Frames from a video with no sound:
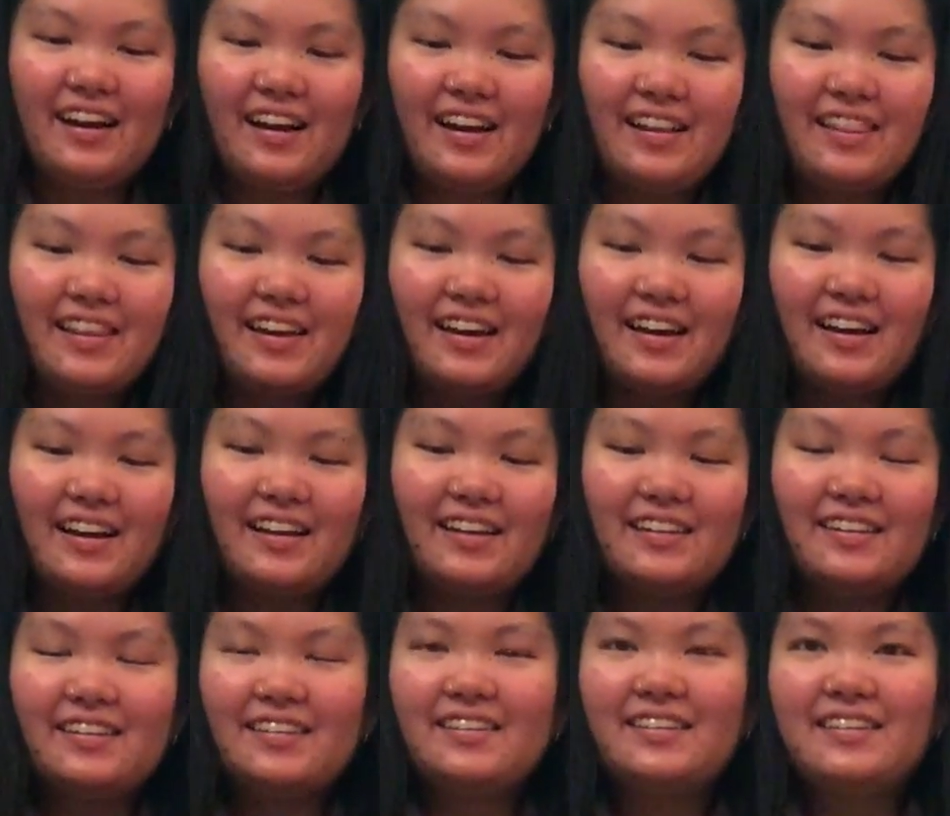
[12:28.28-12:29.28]
I
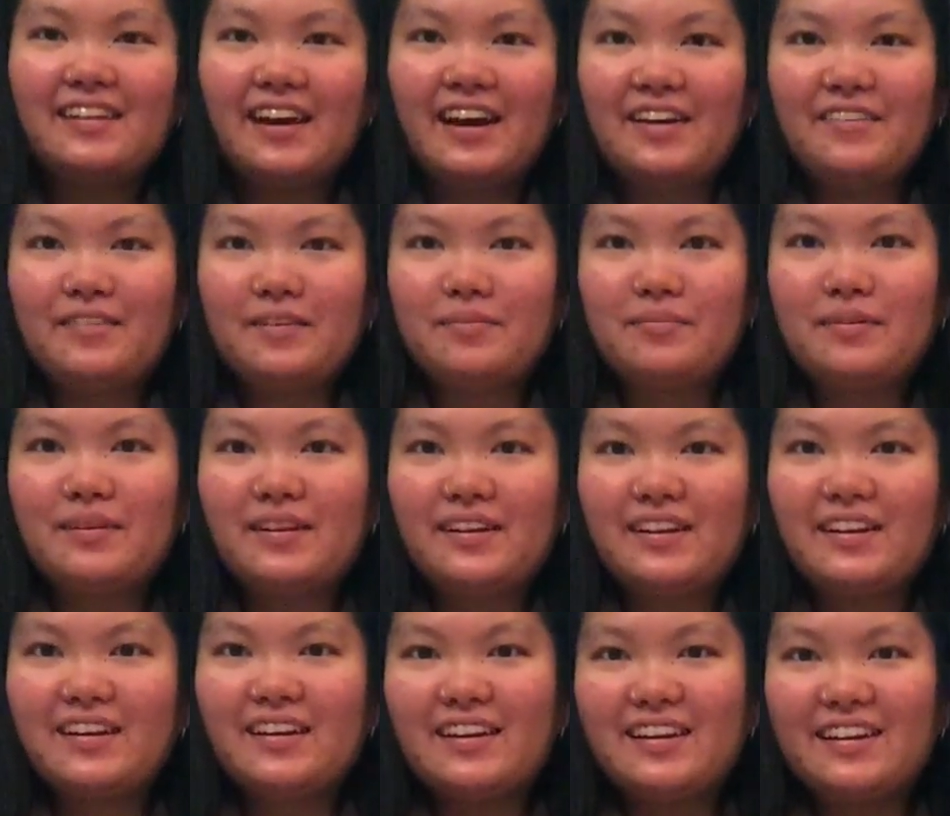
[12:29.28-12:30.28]
thought this side was
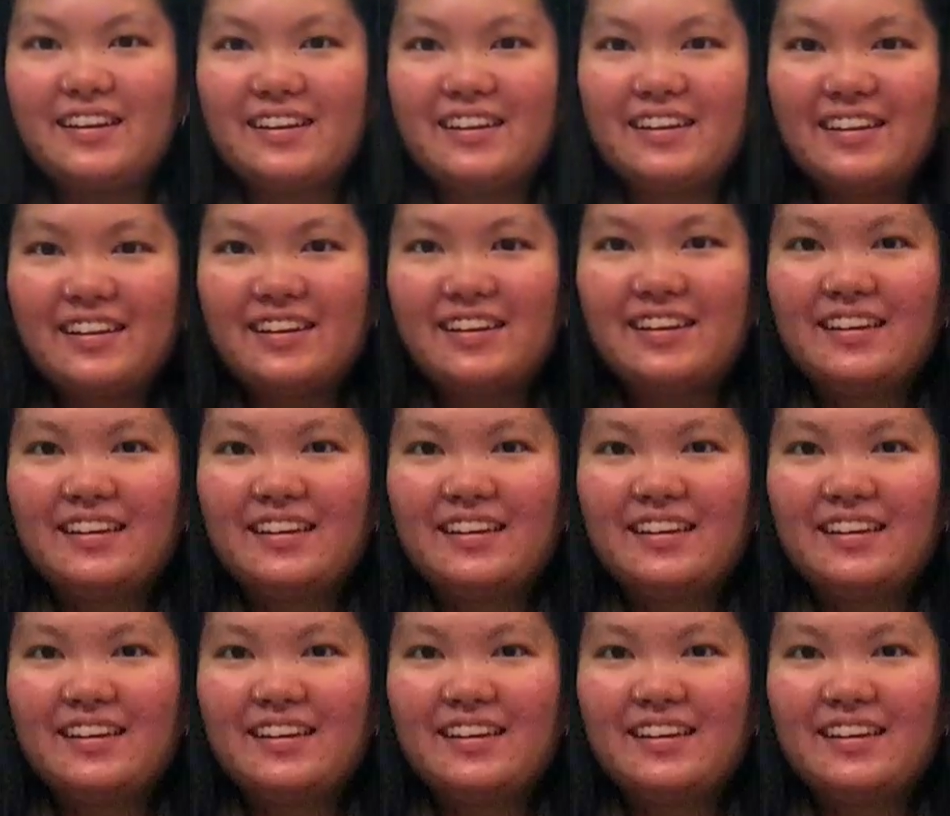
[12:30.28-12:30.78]
pretty good.